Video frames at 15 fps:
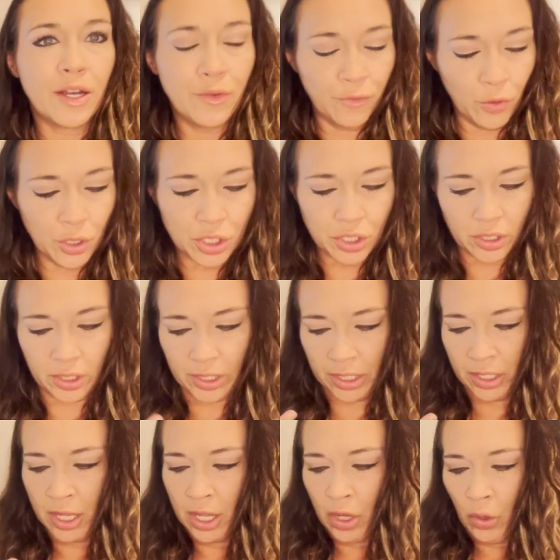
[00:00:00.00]
And
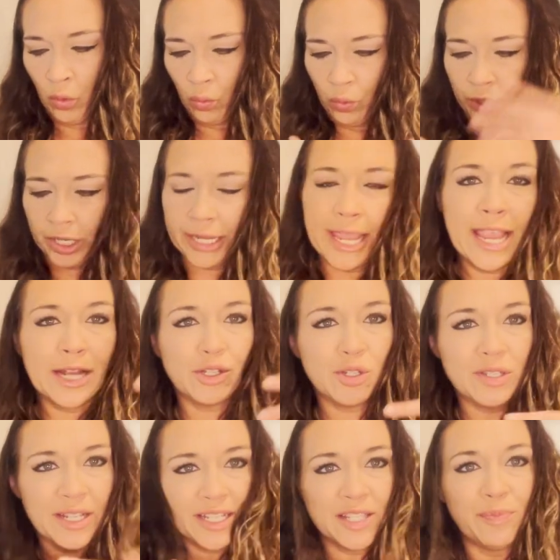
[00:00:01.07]
unfortunately, we can't
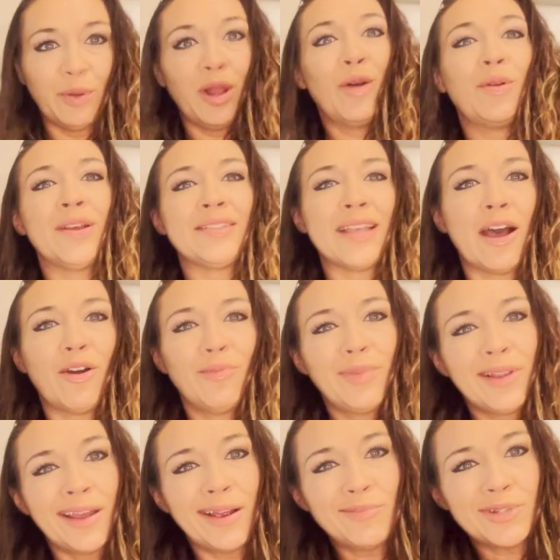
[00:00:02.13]
just explode us out and
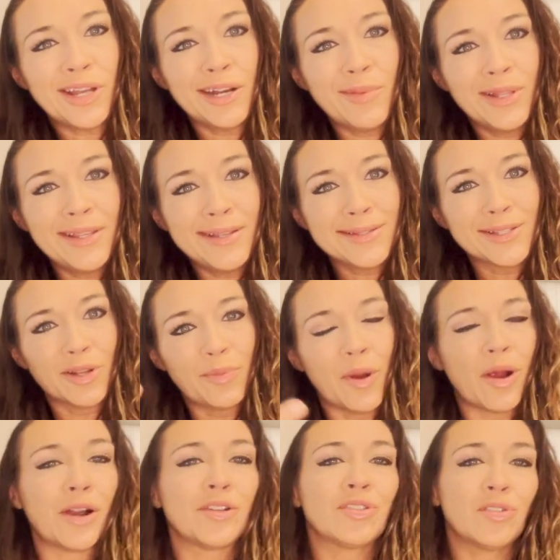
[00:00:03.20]
be like, I'm talking about this little
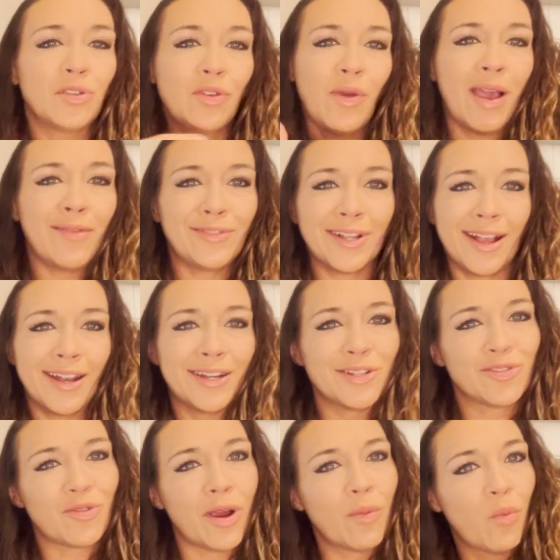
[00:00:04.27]
part. So you have to kind of
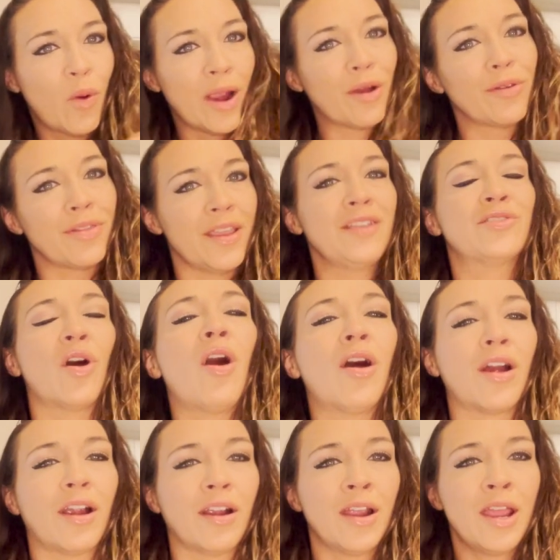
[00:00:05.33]
describe where things
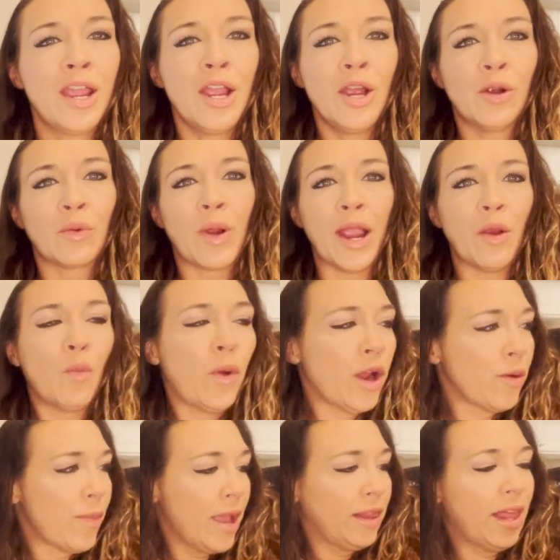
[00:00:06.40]
are right?
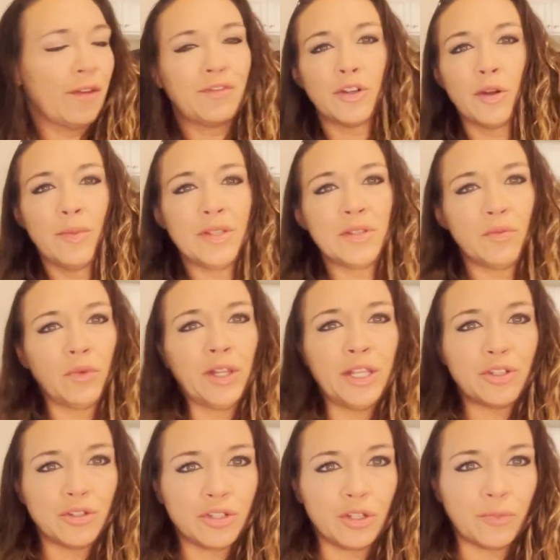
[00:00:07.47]
Where my left arm is in
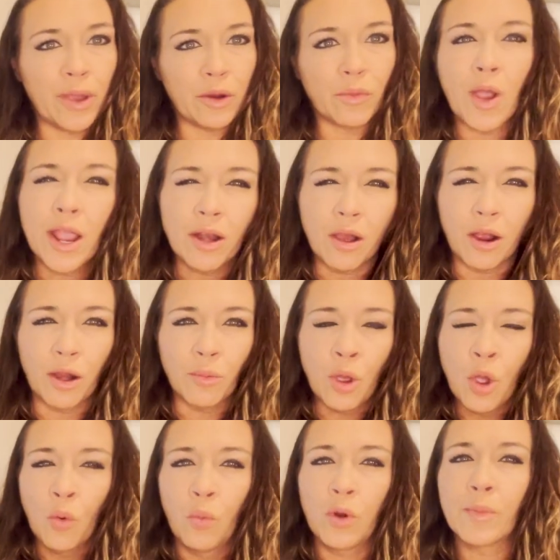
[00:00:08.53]
relation to my right arm,
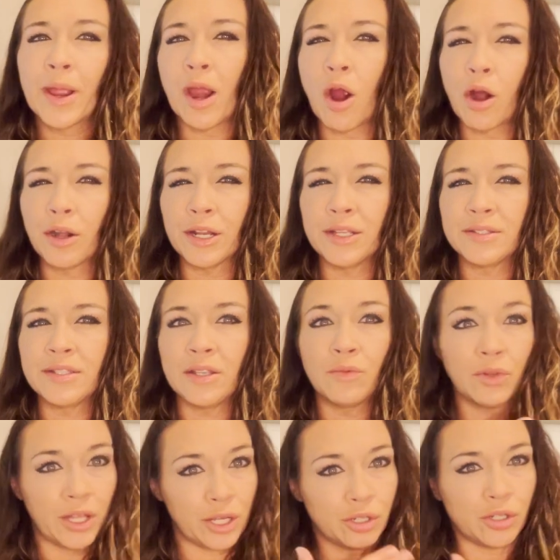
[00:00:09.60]
where my heart is
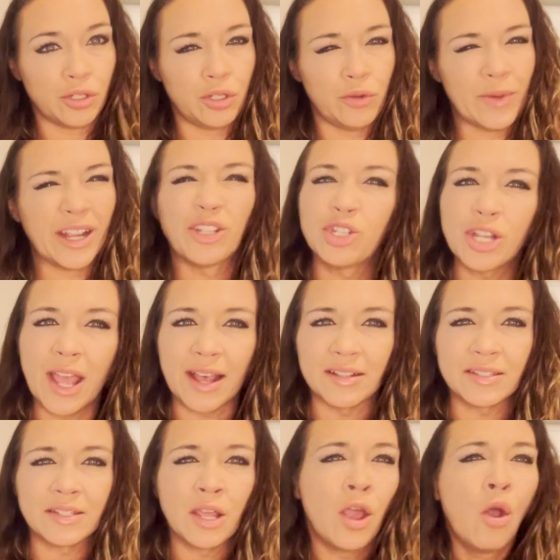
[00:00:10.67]
in relation to my
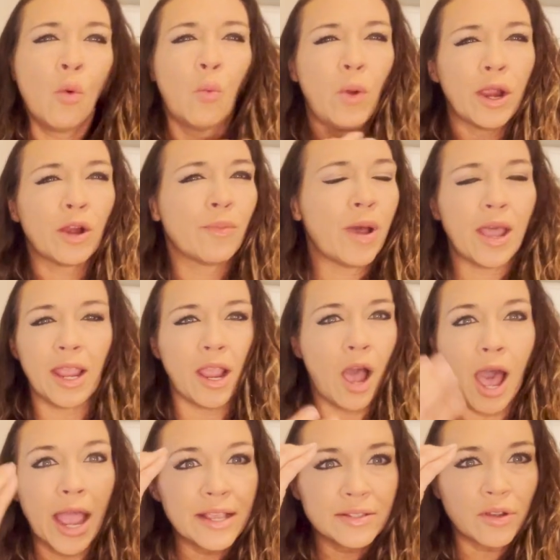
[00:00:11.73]
chest, where my
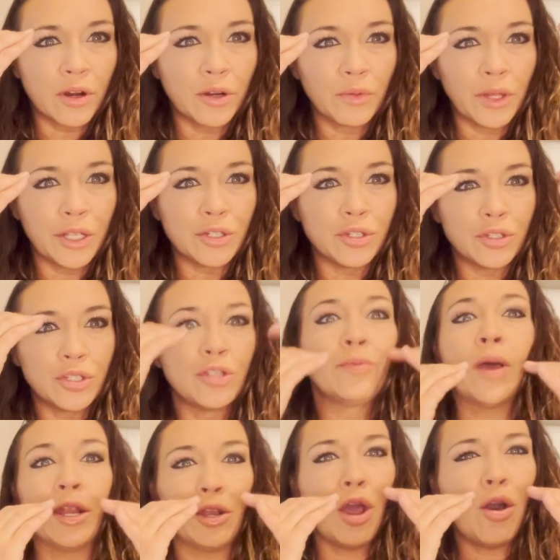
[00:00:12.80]
eyes are in relation to
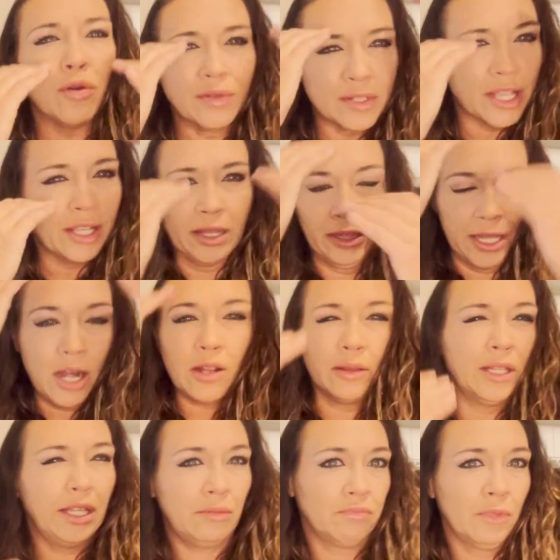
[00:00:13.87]
my nose. Like,
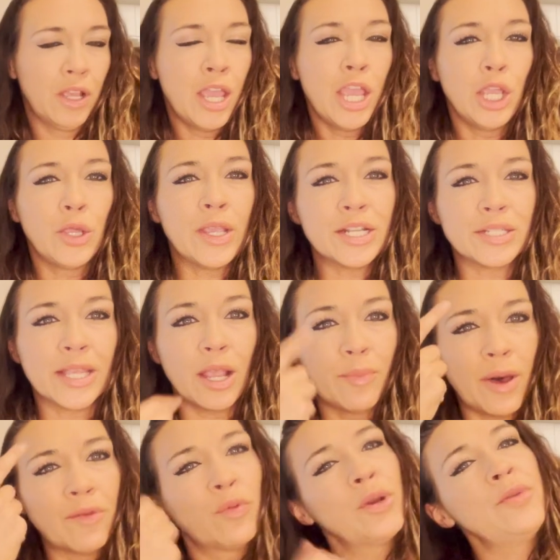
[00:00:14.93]
lit, lit, you can't just say
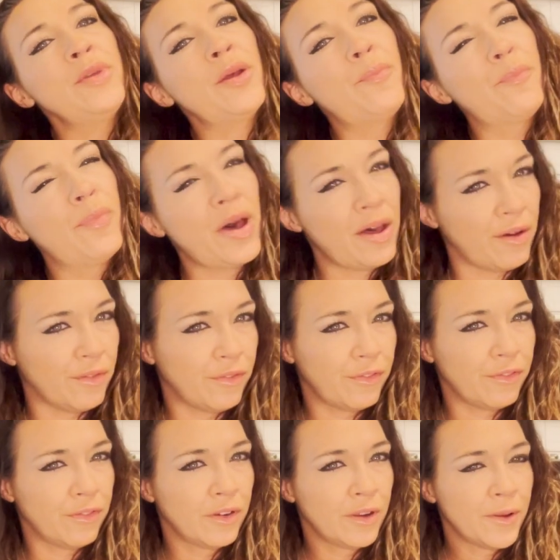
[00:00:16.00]
above. What do you mean above?
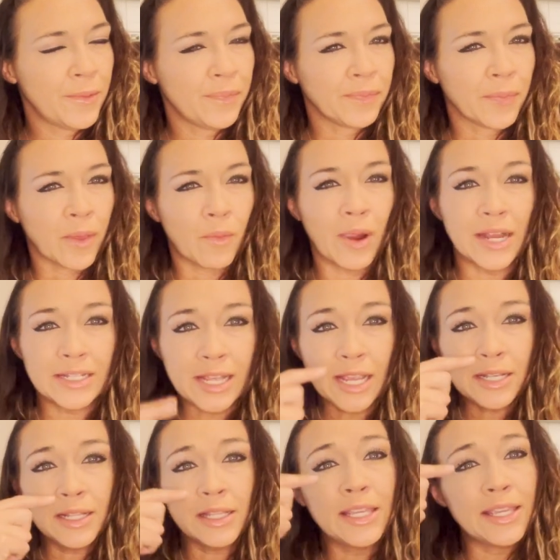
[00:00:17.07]
Right?
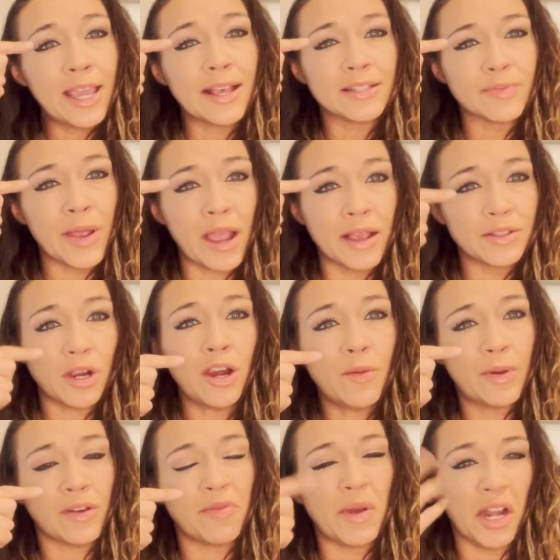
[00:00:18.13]
Technically, yes, my eyes are
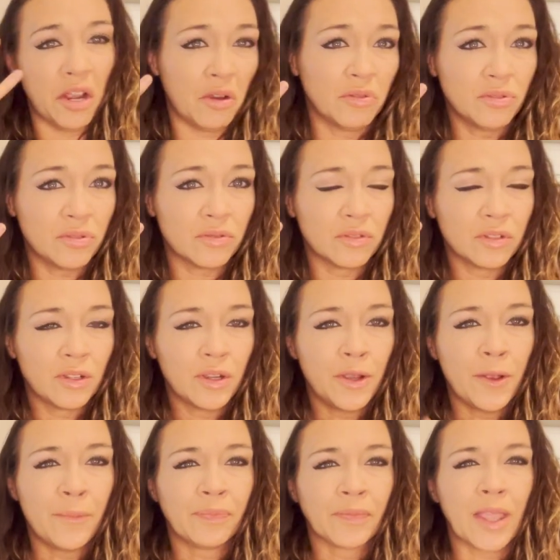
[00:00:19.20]
above my nose.
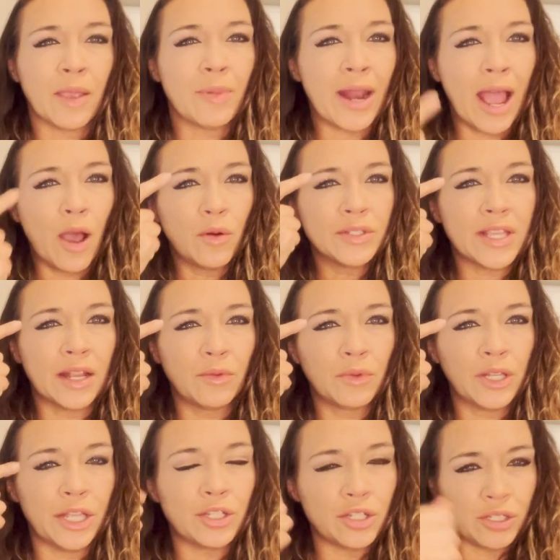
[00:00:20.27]
Okay, but how is that in
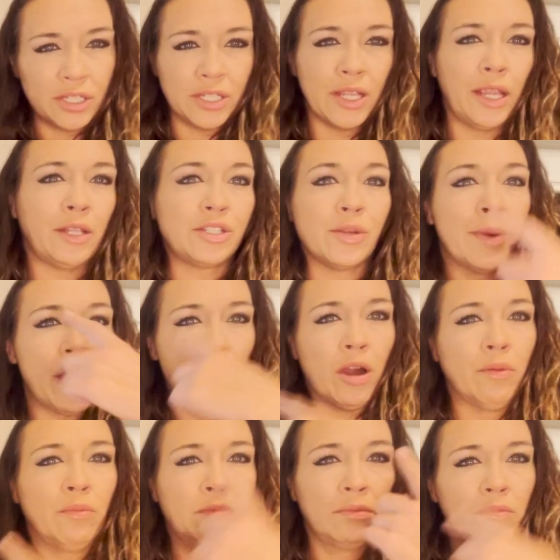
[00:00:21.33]
relation to, to my
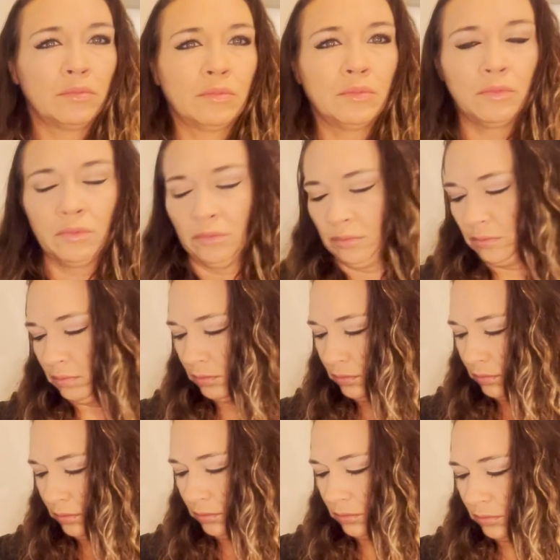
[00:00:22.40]
arm?
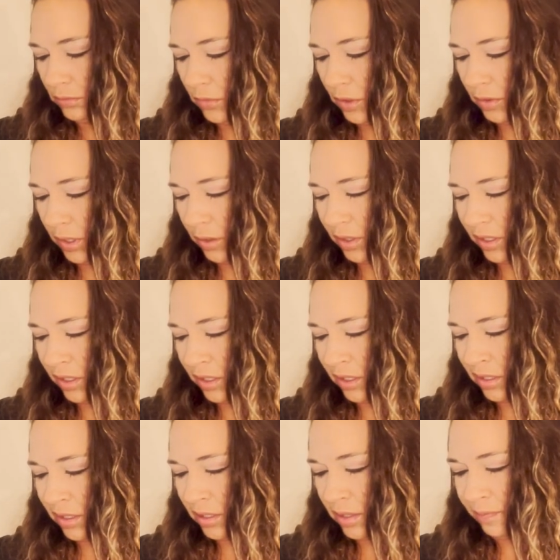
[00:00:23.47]
like,
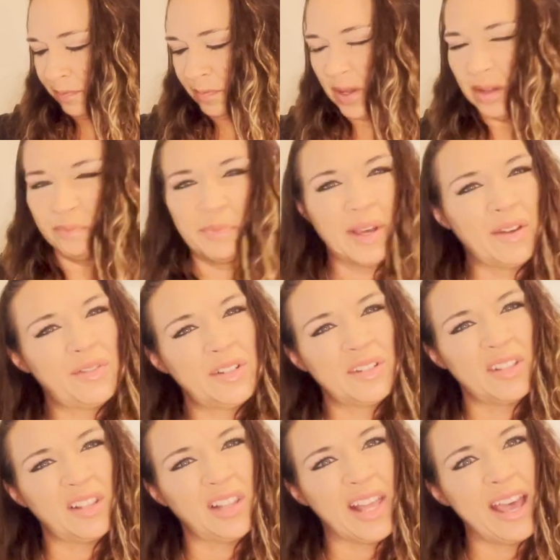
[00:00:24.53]
uh, above and
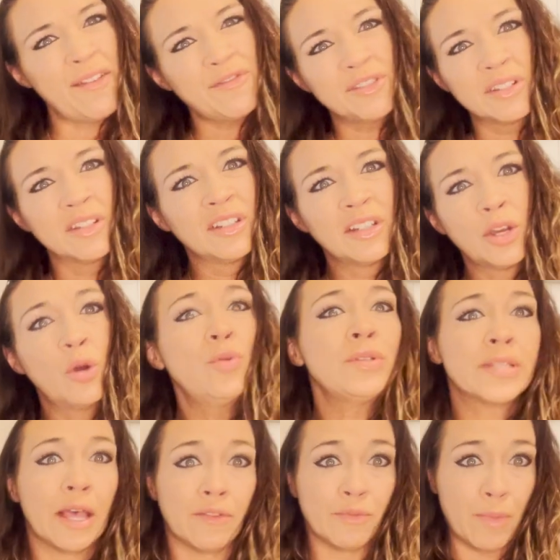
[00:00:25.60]
to the left?
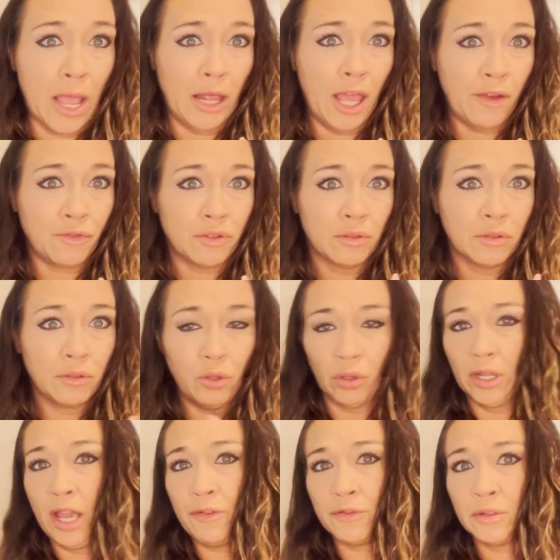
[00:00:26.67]
Who's left? My left?
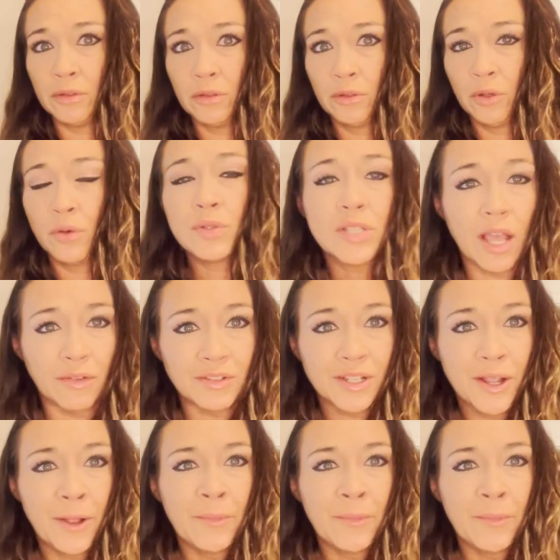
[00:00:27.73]
Your left? Who's left?